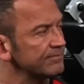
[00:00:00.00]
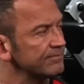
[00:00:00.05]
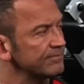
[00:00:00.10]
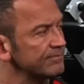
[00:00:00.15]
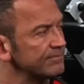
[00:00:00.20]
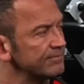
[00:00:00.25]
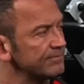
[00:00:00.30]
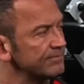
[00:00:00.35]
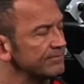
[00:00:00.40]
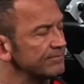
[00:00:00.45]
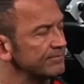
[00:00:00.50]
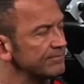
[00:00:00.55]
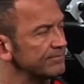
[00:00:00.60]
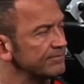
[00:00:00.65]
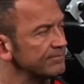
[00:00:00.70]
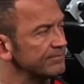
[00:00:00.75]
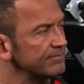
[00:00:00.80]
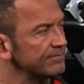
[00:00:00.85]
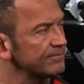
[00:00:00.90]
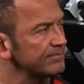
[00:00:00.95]

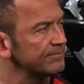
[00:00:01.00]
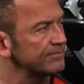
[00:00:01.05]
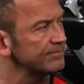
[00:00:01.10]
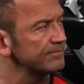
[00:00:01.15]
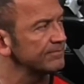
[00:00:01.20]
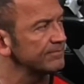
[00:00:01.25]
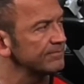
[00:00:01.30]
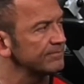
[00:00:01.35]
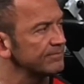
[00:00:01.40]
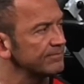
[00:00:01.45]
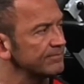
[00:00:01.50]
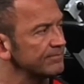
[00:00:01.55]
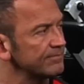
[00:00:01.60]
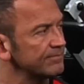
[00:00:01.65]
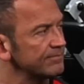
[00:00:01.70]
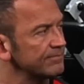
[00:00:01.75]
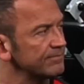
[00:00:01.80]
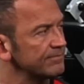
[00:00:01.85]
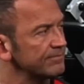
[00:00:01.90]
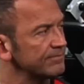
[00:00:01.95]

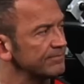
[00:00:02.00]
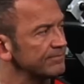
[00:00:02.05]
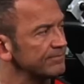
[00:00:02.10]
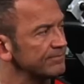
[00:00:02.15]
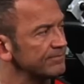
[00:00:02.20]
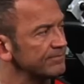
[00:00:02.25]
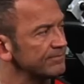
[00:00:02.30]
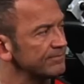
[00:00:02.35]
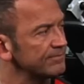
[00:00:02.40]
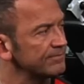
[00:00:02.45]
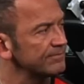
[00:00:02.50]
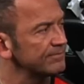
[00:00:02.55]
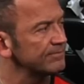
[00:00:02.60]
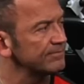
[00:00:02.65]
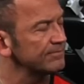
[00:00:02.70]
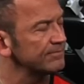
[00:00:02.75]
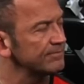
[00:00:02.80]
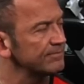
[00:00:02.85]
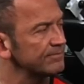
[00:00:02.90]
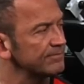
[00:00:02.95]

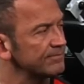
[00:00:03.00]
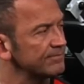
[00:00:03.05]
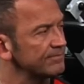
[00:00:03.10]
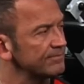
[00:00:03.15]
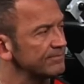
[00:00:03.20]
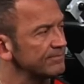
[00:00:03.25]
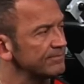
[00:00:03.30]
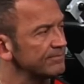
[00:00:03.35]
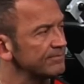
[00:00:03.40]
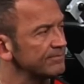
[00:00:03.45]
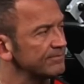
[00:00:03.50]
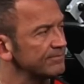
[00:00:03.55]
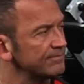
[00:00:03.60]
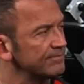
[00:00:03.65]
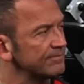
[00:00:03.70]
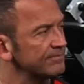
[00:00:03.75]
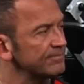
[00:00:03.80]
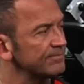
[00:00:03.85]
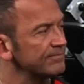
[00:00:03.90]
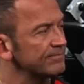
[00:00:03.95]

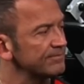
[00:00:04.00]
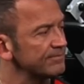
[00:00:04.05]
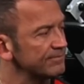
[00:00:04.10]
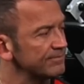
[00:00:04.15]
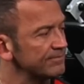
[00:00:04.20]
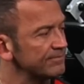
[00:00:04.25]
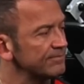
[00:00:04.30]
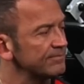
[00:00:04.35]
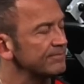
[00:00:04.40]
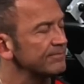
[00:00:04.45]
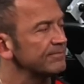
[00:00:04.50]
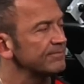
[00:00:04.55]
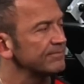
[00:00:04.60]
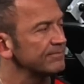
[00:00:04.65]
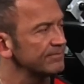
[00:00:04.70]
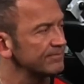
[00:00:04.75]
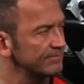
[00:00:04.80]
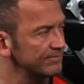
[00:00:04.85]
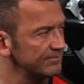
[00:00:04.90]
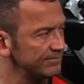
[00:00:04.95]

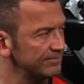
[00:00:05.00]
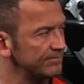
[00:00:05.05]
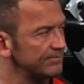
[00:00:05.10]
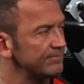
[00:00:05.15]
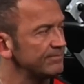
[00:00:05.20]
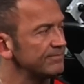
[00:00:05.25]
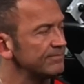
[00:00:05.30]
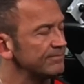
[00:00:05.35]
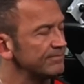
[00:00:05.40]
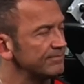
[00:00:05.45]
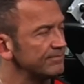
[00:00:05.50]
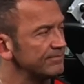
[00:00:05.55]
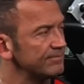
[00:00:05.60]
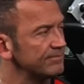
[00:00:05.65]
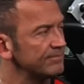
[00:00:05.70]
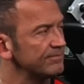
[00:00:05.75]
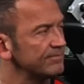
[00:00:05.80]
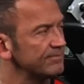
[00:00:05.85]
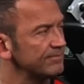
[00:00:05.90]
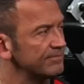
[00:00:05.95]

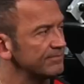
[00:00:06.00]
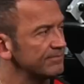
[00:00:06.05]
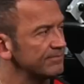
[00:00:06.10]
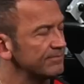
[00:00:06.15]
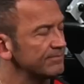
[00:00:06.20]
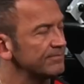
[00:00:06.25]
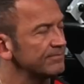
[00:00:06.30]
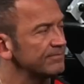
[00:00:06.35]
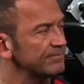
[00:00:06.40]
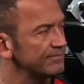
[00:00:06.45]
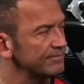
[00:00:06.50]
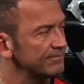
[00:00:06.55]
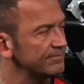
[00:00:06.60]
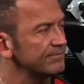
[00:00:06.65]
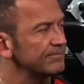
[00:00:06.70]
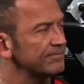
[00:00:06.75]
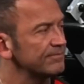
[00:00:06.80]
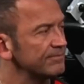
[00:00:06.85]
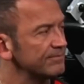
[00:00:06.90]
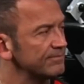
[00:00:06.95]

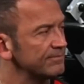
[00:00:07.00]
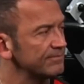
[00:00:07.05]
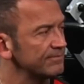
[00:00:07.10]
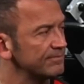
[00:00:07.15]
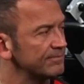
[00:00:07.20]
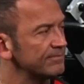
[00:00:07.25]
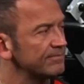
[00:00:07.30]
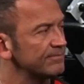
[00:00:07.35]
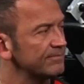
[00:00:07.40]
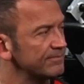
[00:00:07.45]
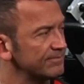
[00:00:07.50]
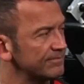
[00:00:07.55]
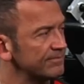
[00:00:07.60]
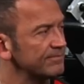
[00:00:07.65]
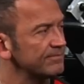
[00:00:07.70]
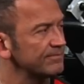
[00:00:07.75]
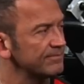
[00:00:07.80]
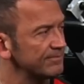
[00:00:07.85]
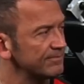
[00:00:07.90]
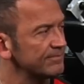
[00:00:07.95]
No words are spoken by the person on screen.